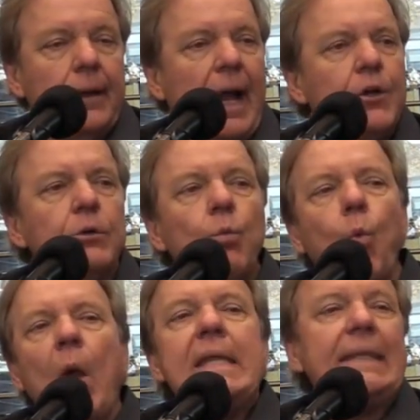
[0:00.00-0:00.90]
I
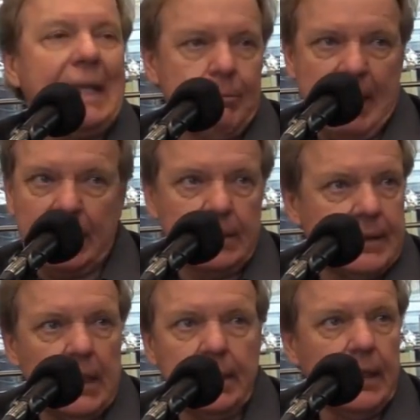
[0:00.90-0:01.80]
couldn't wait to get back to
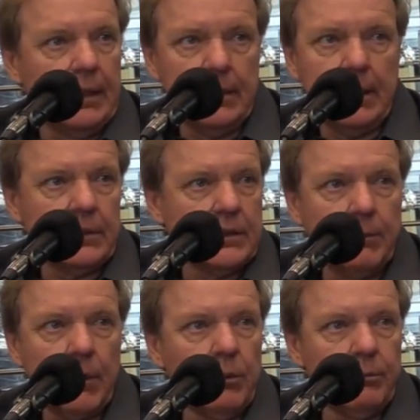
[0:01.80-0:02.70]
Talladega the next
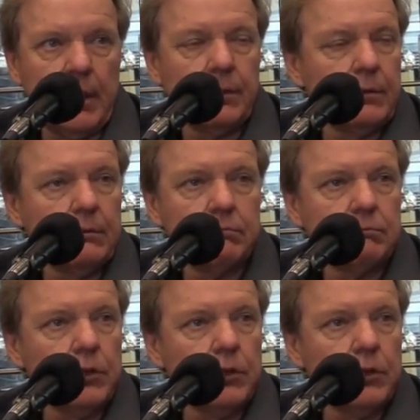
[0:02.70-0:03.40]
time I went back there.